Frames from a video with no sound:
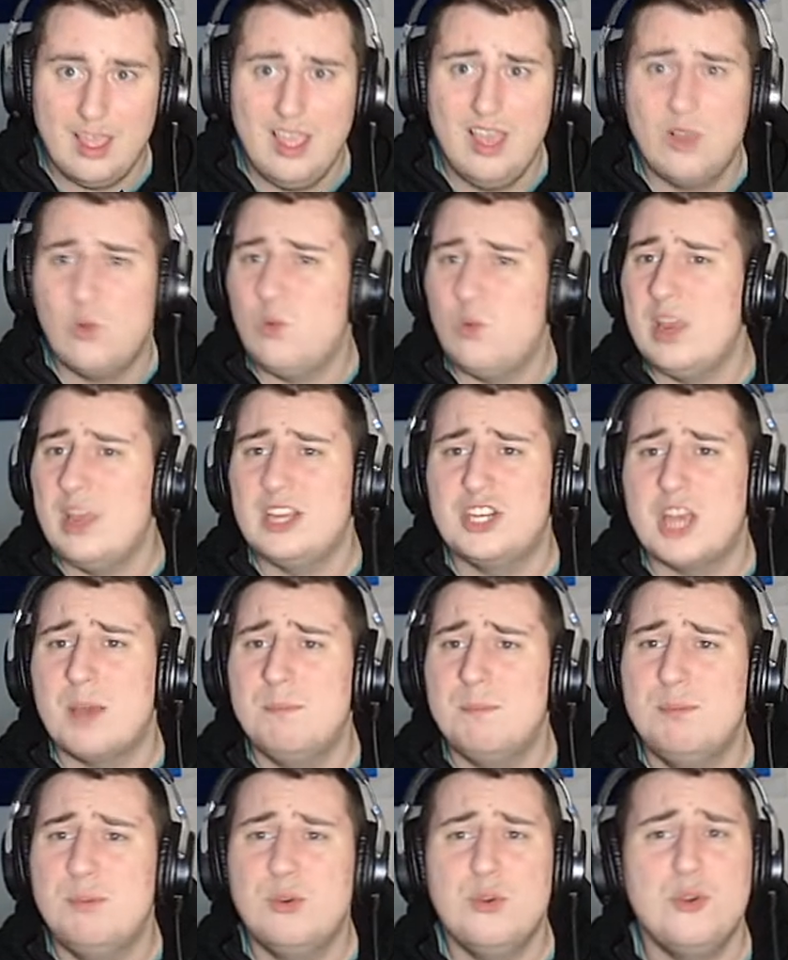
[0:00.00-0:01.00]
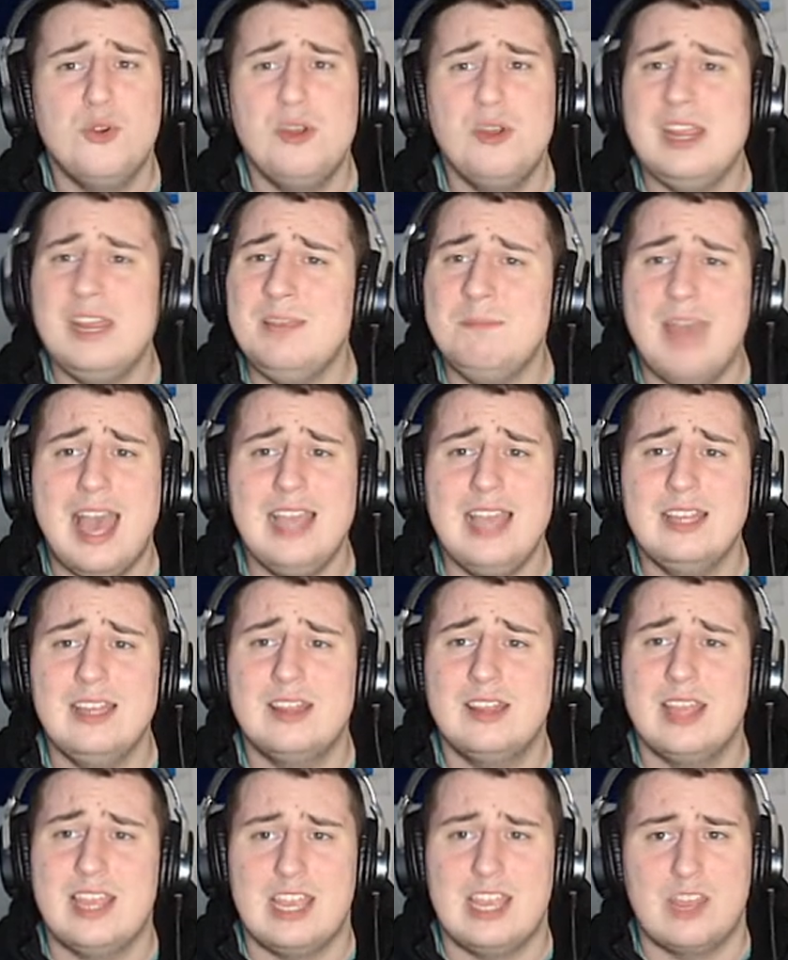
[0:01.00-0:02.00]
We shall bring back
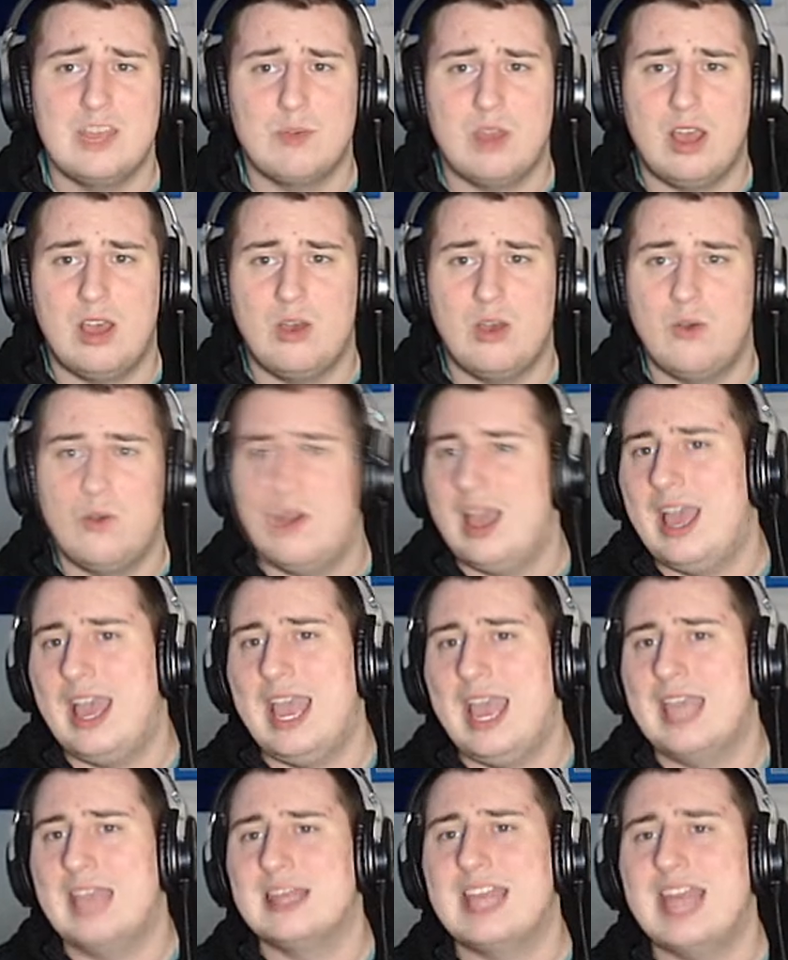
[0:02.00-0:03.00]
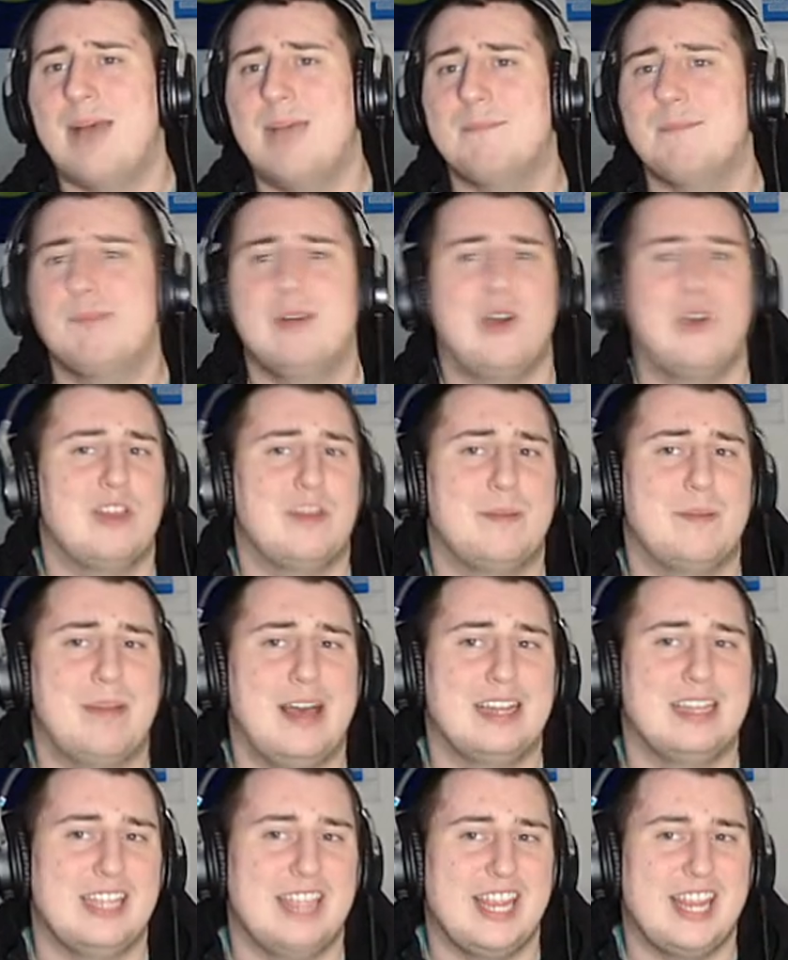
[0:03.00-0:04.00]
the hero and that
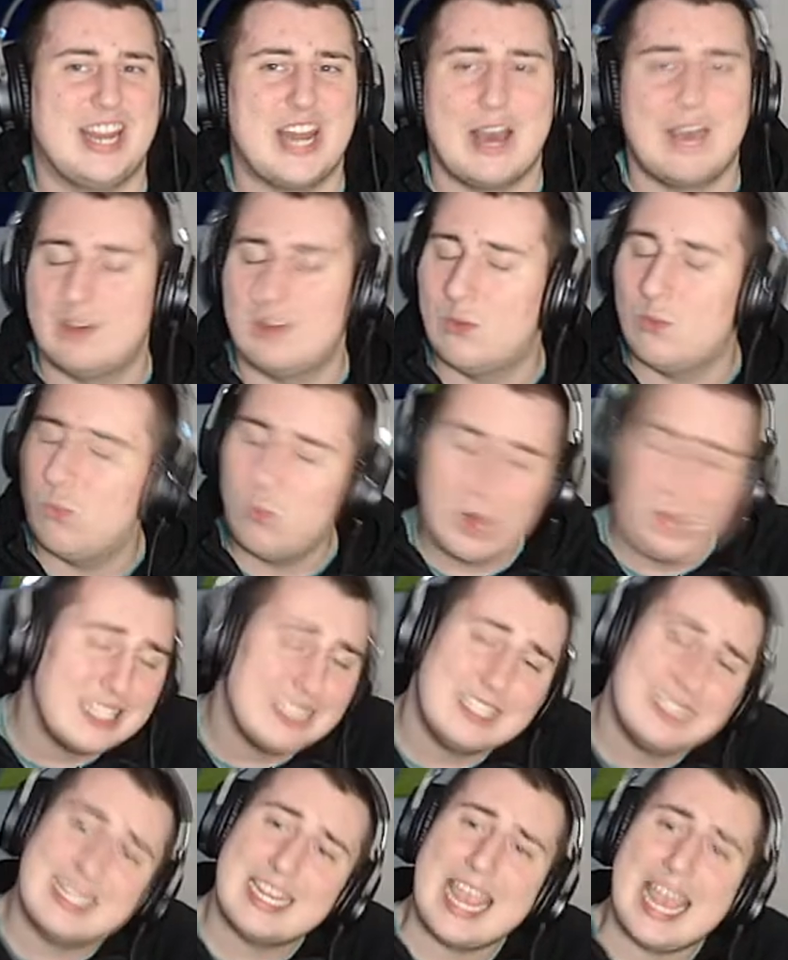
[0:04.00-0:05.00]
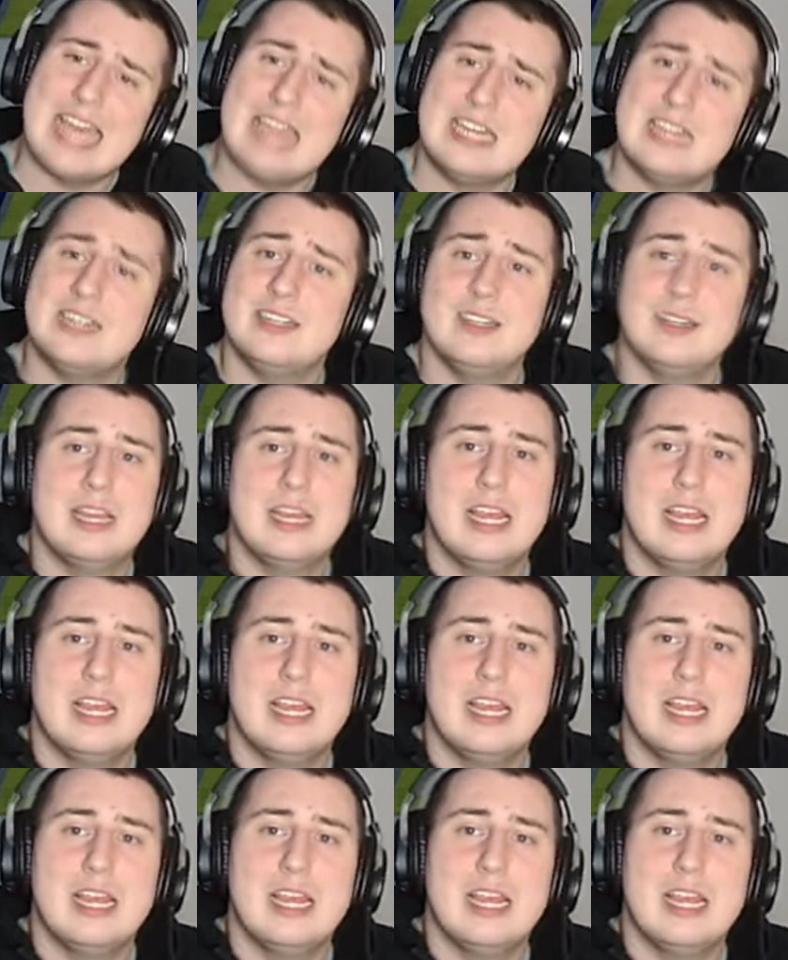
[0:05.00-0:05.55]
Pokemon to Unova once again.